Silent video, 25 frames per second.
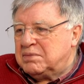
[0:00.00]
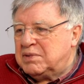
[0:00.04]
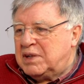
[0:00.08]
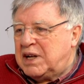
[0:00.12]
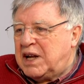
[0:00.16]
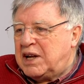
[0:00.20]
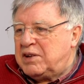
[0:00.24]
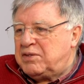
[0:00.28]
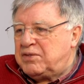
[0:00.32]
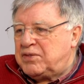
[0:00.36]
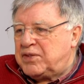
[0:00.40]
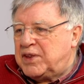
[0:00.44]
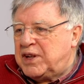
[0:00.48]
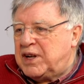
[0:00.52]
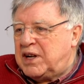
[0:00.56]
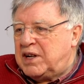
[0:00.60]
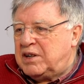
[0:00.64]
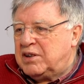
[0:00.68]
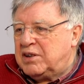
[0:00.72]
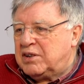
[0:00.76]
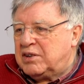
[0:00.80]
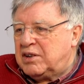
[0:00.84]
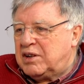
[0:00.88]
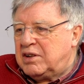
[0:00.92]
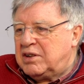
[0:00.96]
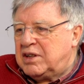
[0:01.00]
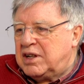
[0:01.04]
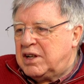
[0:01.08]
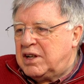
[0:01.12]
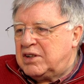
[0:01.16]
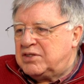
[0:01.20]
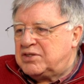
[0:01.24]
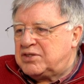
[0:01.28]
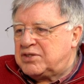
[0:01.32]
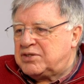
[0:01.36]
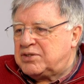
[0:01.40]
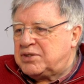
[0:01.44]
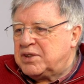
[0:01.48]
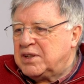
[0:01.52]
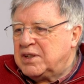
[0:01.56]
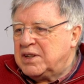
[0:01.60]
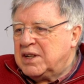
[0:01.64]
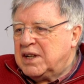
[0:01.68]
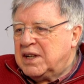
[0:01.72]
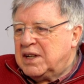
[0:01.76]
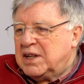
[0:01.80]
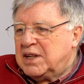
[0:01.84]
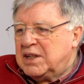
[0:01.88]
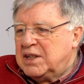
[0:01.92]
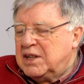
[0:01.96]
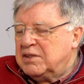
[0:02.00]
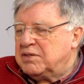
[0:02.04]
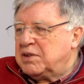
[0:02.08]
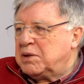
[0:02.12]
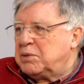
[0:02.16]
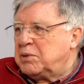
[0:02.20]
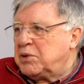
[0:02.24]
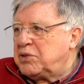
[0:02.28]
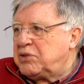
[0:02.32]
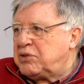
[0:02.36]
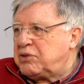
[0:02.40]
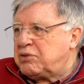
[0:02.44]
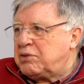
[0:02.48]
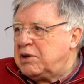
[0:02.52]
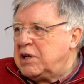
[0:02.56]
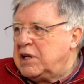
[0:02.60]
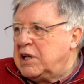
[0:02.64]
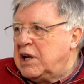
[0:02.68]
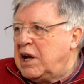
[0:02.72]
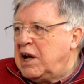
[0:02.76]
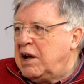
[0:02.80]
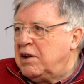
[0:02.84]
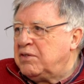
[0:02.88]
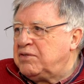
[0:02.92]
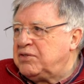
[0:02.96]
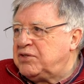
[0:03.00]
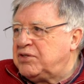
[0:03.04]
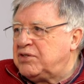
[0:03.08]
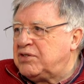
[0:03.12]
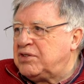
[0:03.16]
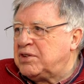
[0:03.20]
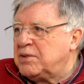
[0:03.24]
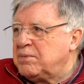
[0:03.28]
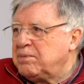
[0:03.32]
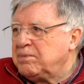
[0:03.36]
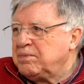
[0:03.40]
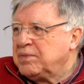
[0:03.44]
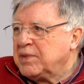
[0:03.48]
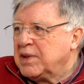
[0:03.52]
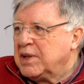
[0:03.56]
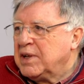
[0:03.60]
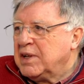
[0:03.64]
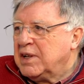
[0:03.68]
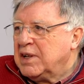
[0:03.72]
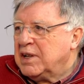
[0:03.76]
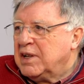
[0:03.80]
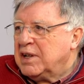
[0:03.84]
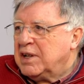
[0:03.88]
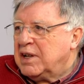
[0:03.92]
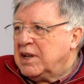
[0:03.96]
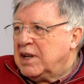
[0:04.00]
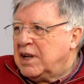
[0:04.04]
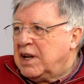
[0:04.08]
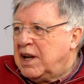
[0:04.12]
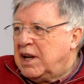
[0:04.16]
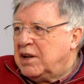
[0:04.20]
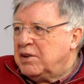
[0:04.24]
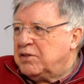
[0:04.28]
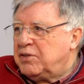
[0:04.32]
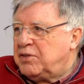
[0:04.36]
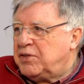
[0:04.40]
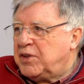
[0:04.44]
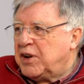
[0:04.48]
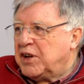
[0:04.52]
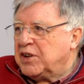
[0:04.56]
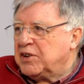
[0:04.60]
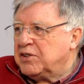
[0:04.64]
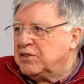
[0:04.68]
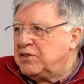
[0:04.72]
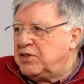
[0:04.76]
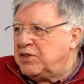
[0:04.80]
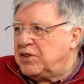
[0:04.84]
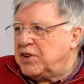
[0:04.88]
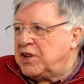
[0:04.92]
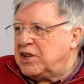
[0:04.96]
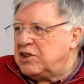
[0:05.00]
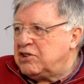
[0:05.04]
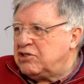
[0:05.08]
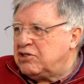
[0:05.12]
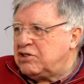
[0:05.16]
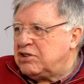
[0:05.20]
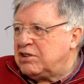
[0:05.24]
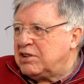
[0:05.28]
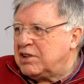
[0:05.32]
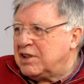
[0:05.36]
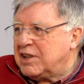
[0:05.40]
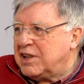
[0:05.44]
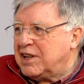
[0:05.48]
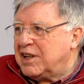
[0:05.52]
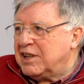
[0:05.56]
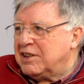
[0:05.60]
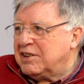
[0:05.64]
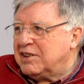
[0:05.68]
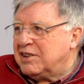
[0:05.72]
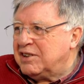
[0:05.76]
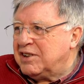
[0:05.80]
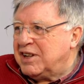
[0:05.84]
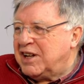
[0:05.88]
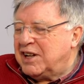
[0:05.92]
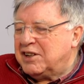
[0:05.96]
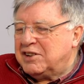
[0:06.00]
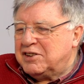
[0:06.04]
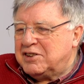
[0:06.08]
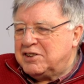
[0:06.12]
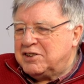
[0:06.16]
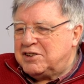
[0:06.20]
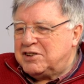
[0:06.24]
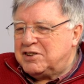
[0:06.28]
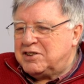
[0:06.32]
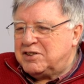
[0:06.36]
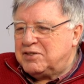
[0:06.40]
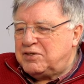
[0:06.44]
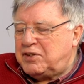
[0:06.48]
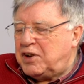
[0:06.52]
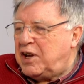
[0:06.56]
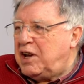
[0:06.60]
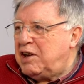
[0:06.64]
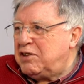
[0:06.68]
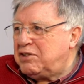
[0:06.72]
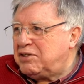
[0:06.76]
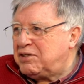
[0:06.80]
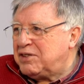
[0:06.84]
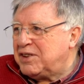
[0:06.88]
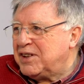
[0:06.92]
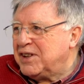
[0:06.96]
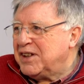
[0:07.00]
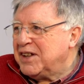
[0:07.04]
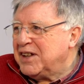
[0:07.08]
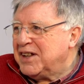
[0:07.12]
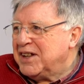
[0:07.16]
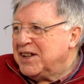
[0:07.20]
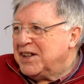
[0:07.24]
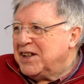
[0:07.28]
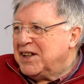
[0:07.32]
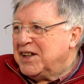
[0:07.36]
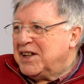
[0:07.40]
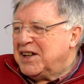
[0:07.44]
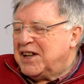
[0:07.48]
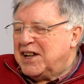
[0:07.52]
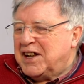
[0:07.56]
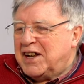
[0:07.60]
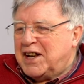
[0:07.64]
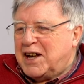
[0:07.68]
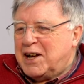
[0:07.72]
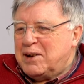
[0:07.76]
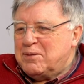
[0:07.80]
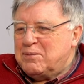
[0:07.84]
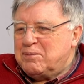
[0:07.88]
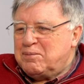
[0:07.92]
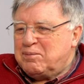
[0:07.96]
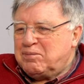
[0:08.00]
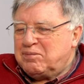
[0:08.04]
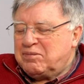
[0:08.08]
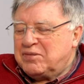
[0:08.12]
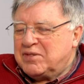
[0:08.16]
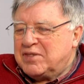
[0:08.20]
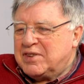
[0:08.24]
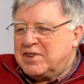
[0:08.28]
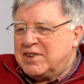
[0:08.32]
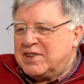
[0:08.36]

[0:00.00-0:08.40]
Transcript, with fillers: life there as living with three Fs, uh, fun, fish, and and face. Um,